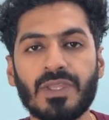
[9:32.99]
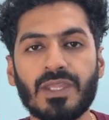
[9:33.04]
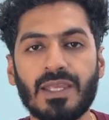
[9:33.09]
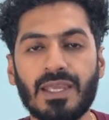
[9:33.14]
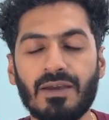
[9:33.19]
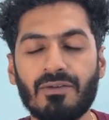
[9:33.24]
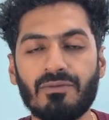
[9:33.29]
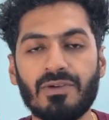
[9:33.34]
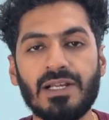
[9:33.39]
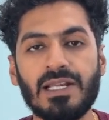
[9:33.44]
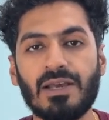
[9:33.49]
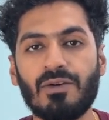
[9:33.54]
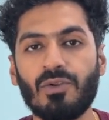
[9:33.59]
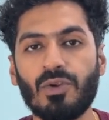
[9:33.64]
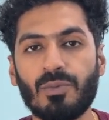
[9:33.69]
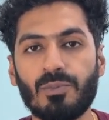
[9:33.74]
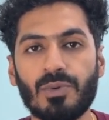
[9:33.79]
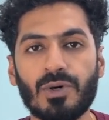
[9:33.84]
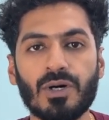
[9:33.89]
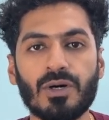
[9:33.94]
any
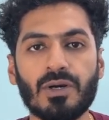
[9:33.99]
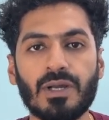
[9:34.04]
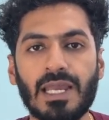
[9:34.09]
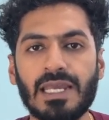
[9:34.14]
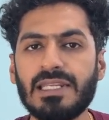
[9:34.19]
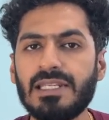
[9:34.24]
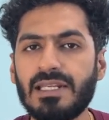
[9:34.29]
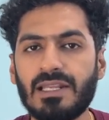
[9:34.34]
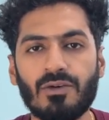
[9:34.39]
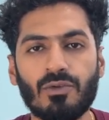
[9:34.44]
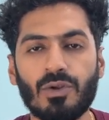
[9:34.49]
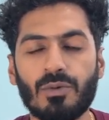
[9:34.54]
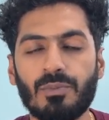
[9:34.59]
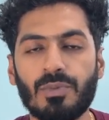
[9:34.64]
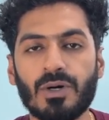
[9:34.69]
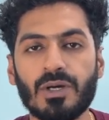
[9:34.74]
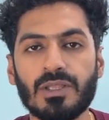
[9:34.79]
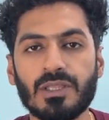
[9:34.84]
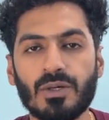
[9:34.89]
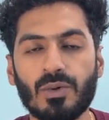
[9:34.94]

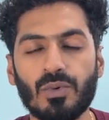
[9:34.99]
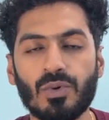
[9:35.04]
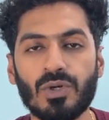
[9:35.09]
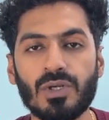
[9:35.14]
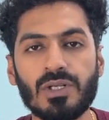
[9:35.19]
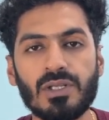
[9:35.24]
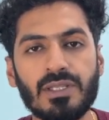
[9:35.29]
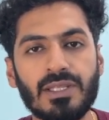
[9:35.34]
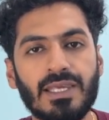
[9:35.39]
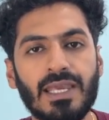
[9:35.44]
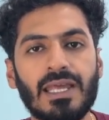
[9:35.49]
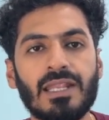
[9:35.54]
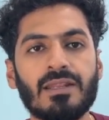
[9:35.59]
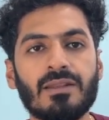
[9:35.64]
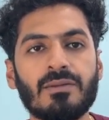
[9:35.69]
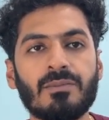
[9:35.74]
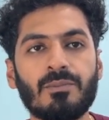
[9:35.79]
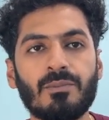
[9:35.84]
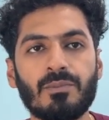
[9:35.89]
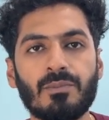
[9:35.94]
developer in the world can
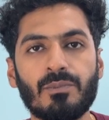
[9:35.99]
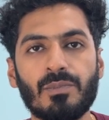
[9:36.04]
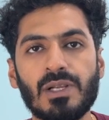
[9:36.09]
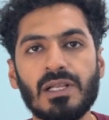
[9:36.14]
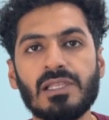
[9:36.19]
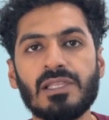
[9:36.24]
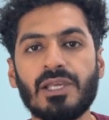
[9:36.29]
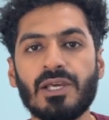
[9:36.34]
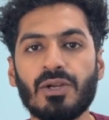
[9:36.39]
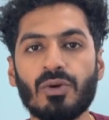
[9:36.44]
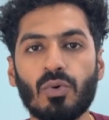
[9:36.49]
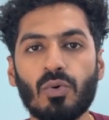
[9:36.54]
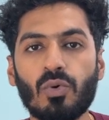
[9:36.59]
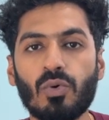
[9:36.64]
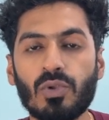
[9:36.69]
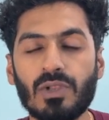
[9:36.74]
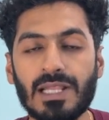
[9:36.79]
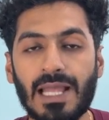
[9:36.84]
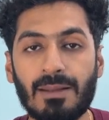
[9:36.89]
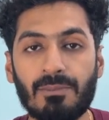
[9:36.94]
build their
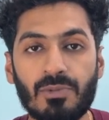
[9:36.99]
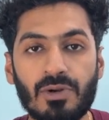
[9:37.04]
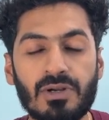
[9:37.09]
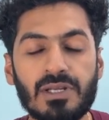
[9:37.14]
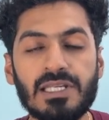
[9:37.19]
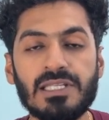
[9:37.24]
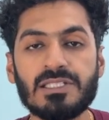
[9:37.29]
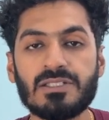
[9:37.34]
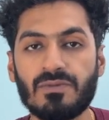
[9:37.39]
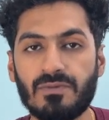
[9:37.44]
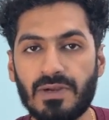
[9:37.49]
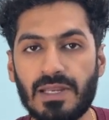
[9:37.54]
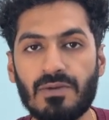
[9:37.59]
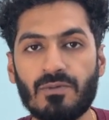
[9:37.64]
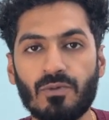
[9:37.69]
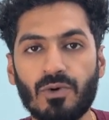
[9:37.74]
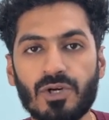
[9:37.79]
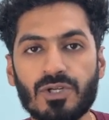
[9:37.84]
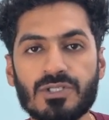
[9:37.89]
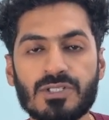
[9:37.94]
own libraries,
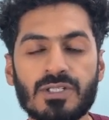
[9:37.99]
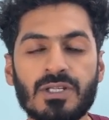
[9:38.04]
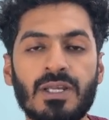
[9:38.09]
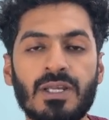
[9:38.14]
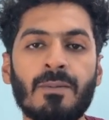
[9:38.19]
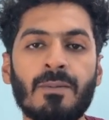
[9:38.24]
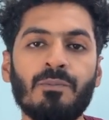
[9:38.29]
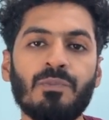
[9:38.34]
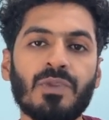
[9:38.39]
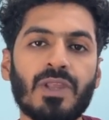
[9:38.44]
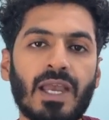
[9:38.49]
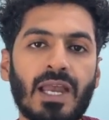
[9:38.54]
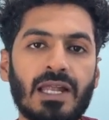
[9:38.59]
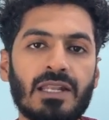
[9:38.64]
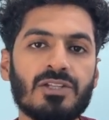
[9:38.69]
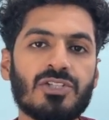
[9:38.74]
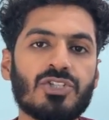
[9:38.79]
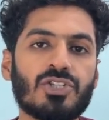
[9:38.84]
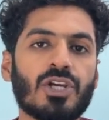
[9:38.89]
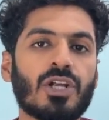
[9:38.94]
frameworks,
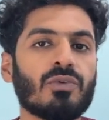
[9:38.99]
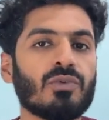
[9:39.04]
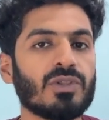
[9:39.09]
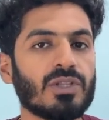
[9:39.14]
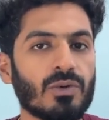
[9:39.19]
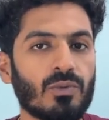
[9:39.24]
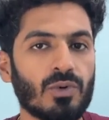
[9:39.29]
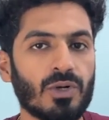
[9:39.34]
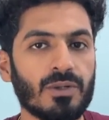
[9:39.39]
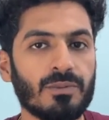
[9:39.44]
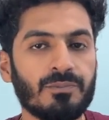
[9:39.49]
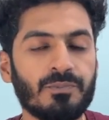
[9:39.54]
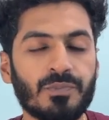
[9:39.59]
and share with the world.